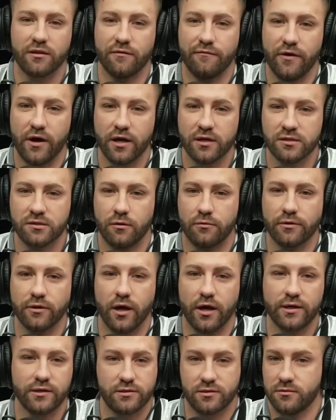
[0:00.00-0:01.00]
the Vegas Golden
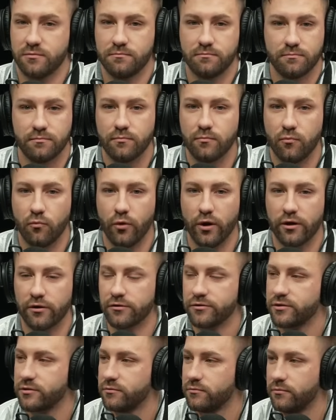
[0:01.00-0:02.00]
Knights,
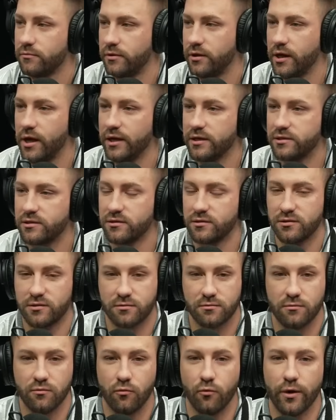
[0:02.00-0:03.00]
winners. The Aces,
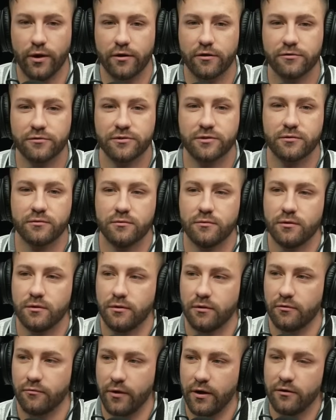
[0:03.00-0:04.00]
winners.
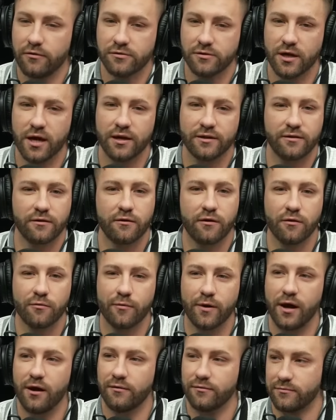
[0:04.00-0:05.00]
The Raiders have got to turn it
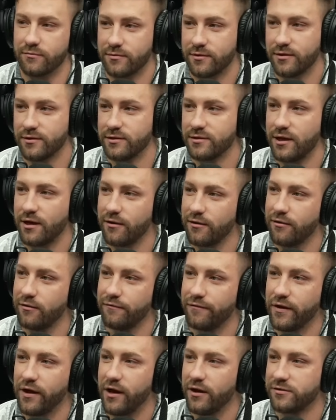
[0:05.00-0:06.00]
around because I don't know if
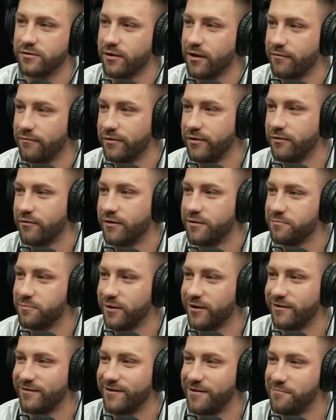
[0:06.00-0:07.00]
the A's will ever do it,
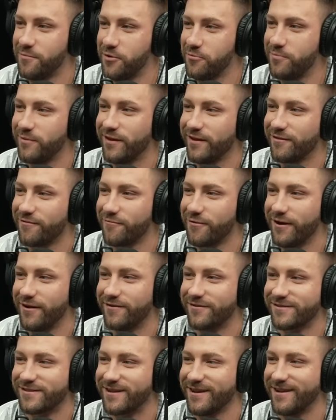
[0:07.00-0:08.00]
but I'm hoping that the
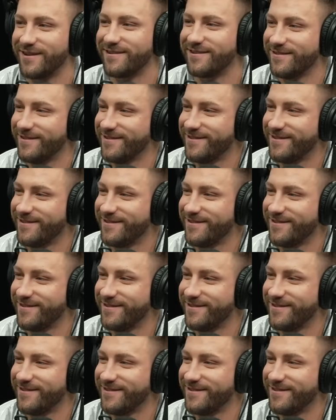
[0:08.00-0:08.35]
Raiders can.